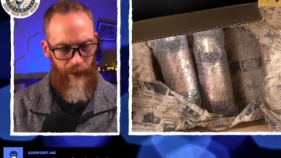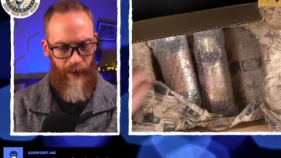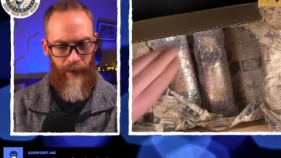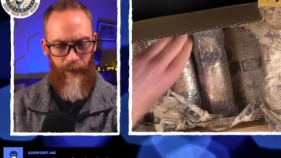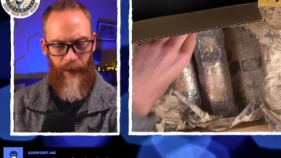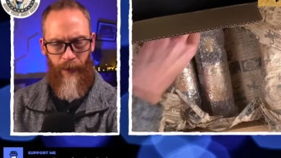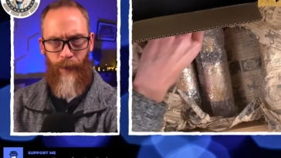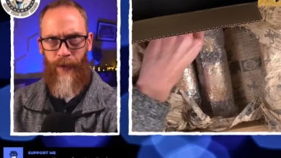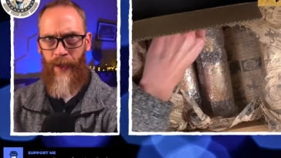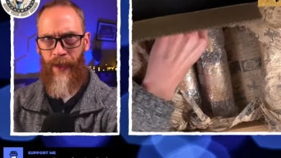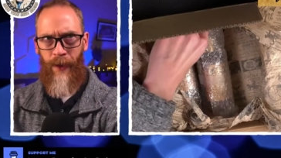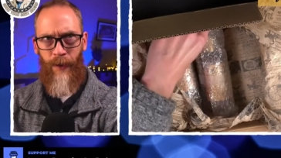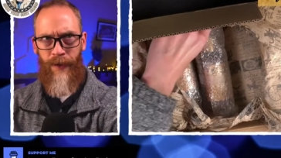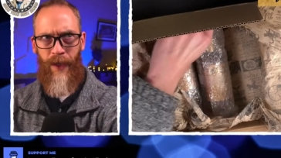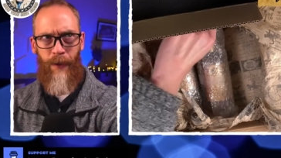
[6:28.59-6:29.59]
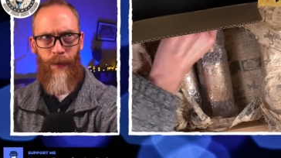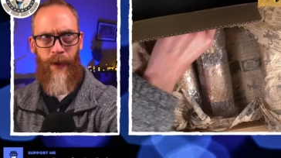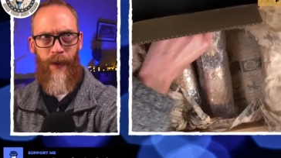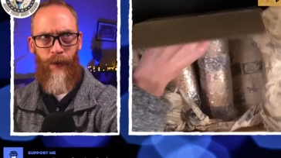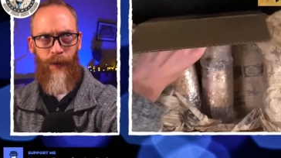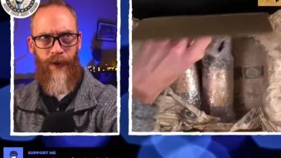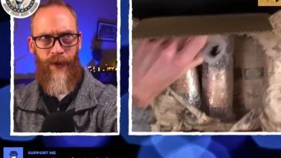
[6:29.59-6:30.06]
Everything else I
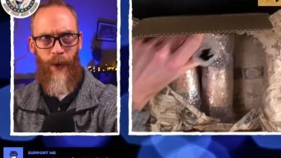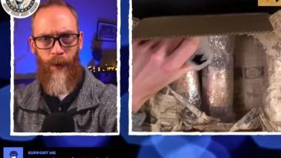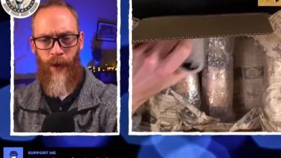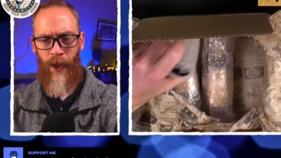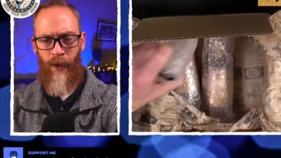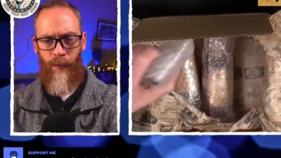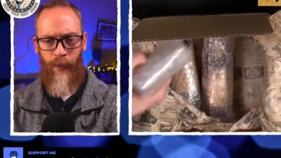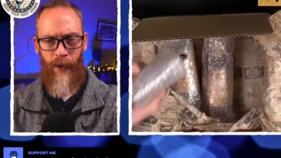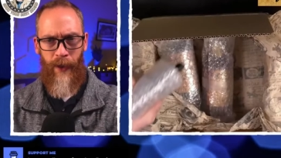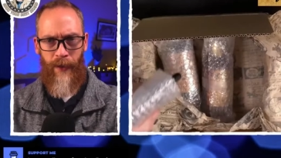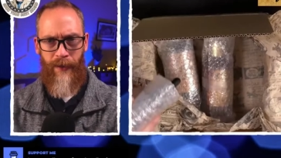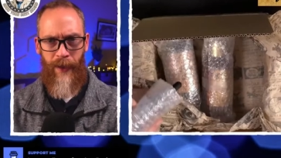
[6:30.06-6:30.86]
read was so complex.